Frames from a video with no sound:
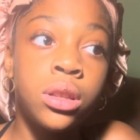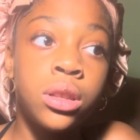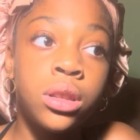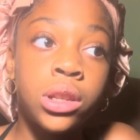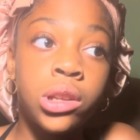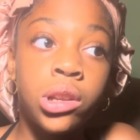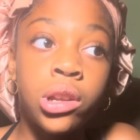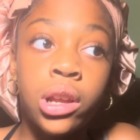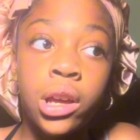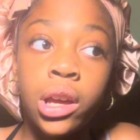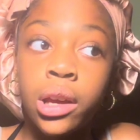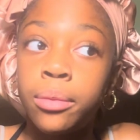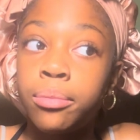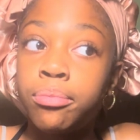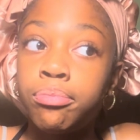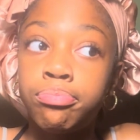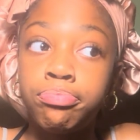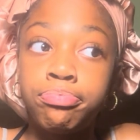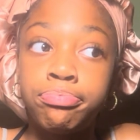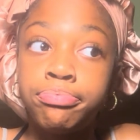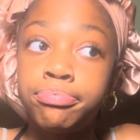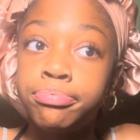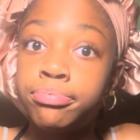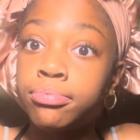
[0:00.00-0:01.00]
Like,
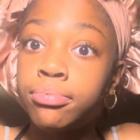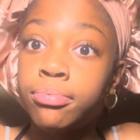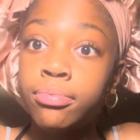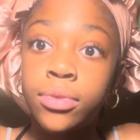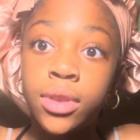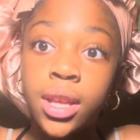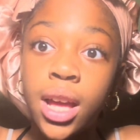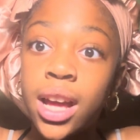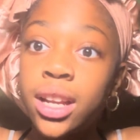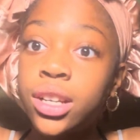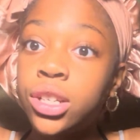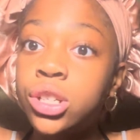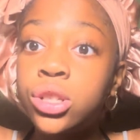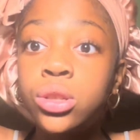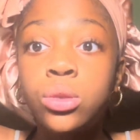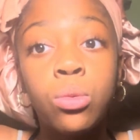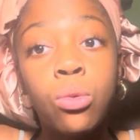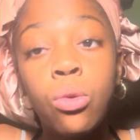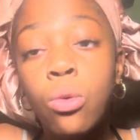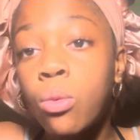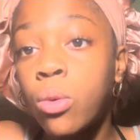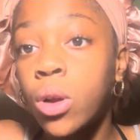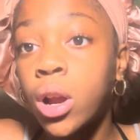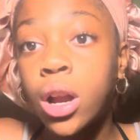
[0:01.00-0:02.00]
that just
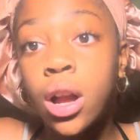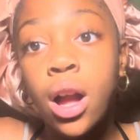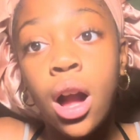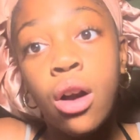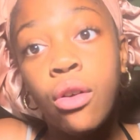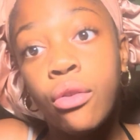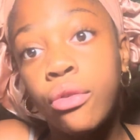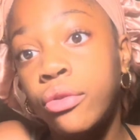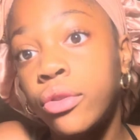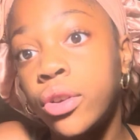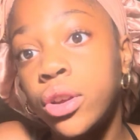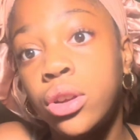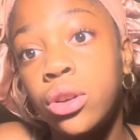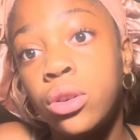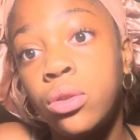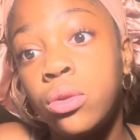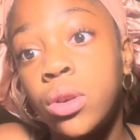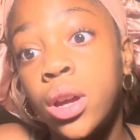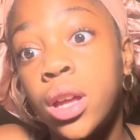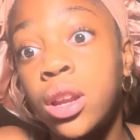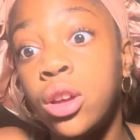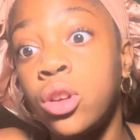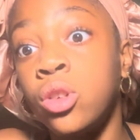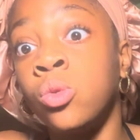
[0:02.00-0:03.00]
won't work out for you,
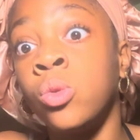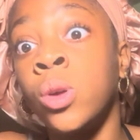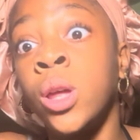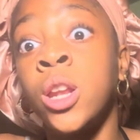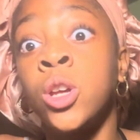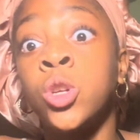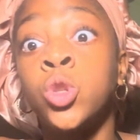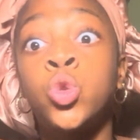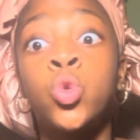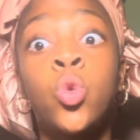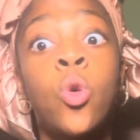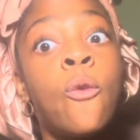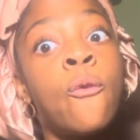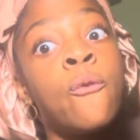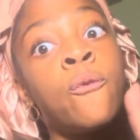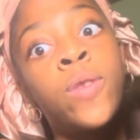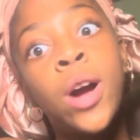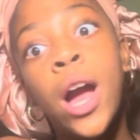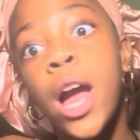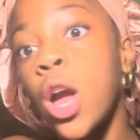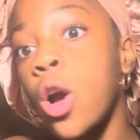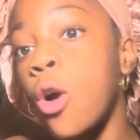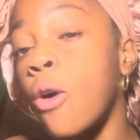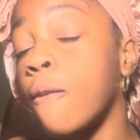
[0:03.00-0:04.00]
and then you get into a
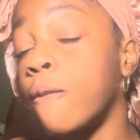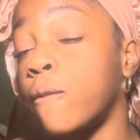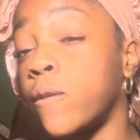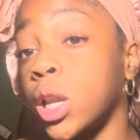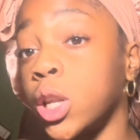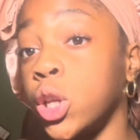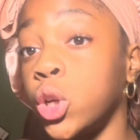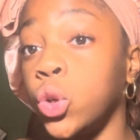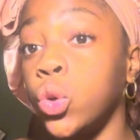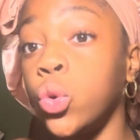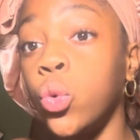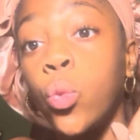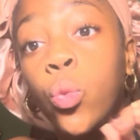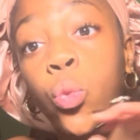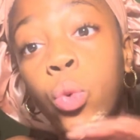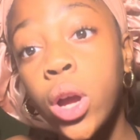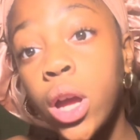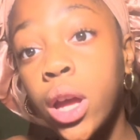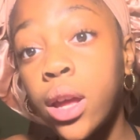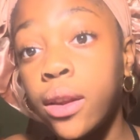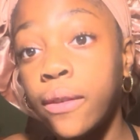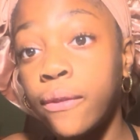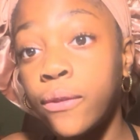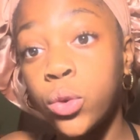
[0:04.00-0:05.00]
fight. Hopefully you
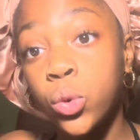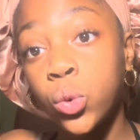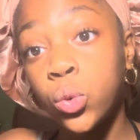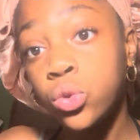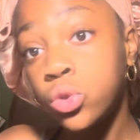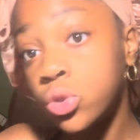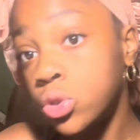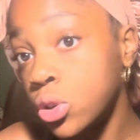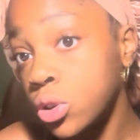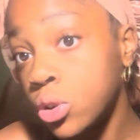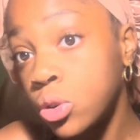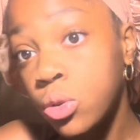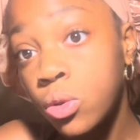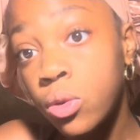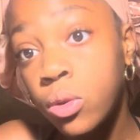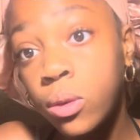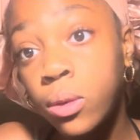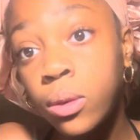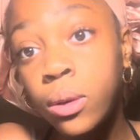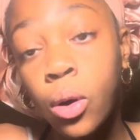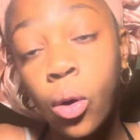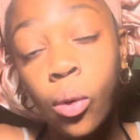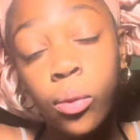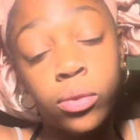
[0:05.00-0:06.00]
win. If you
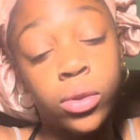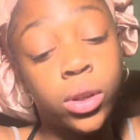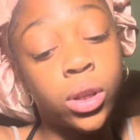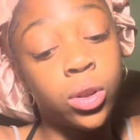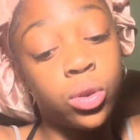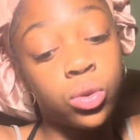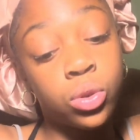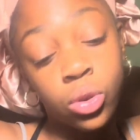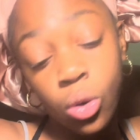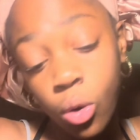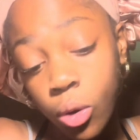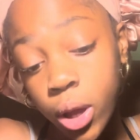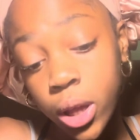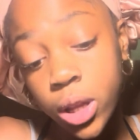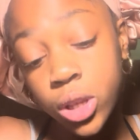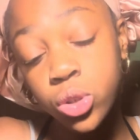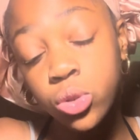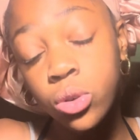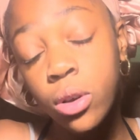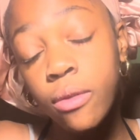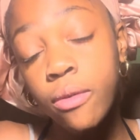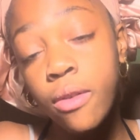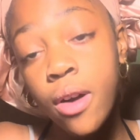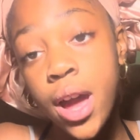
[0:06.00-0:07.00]
do, hopefully you don't get
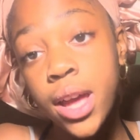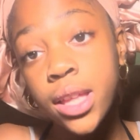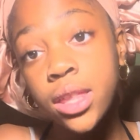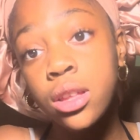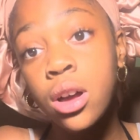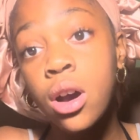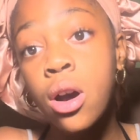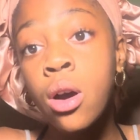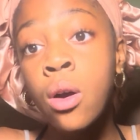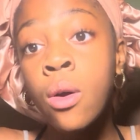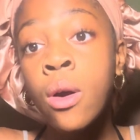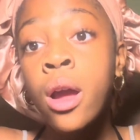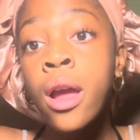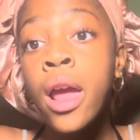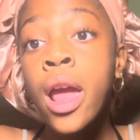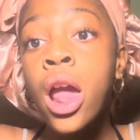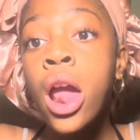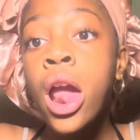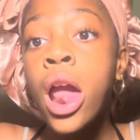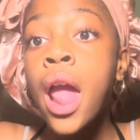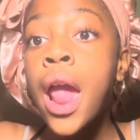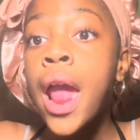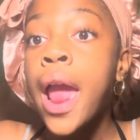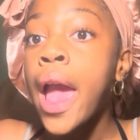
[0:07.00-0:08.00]
into a fight though,
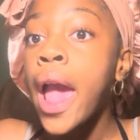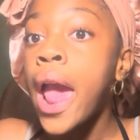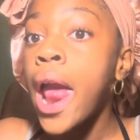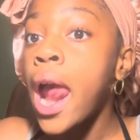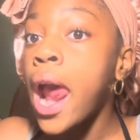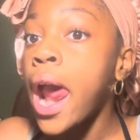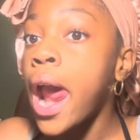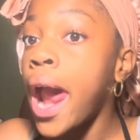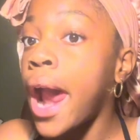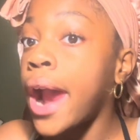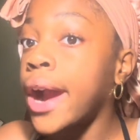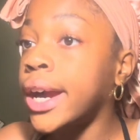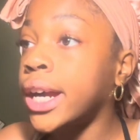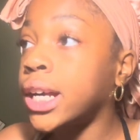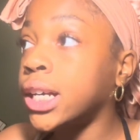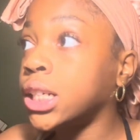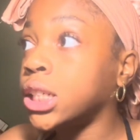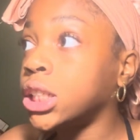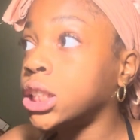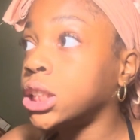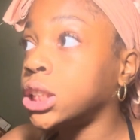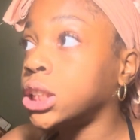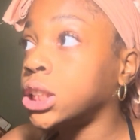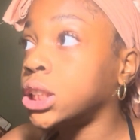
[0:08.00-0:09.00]

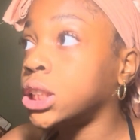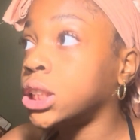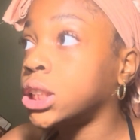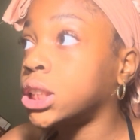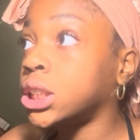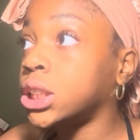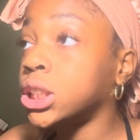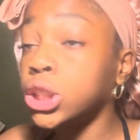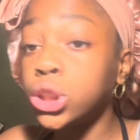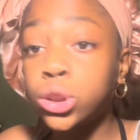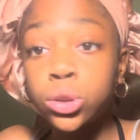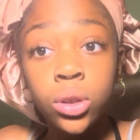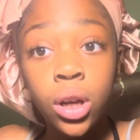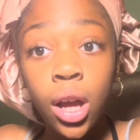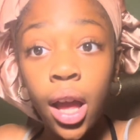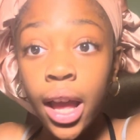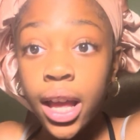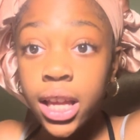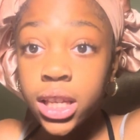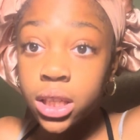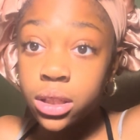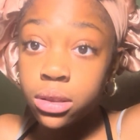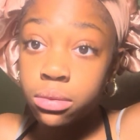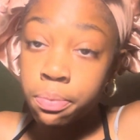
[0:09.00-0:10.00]
and because you could
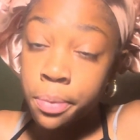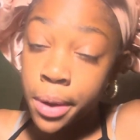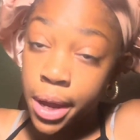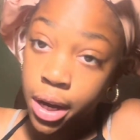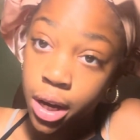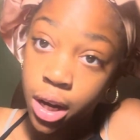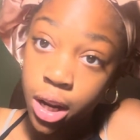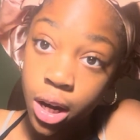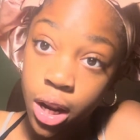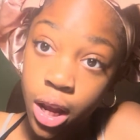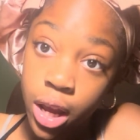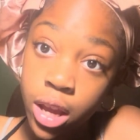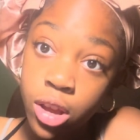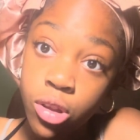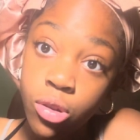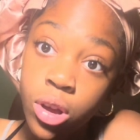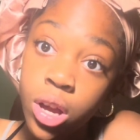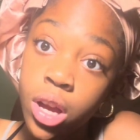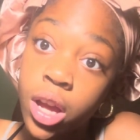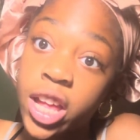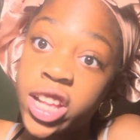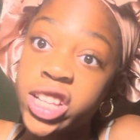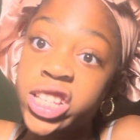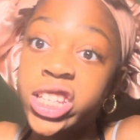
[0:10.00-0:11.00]
get suspended and you
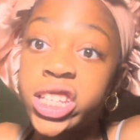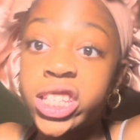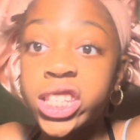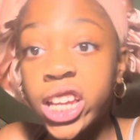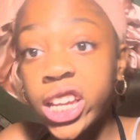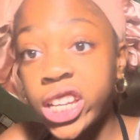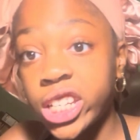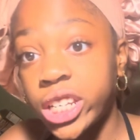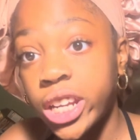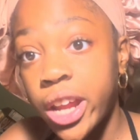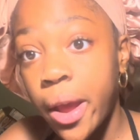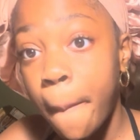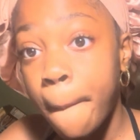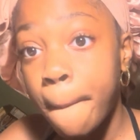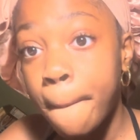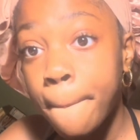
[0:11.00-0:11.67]
could get detention.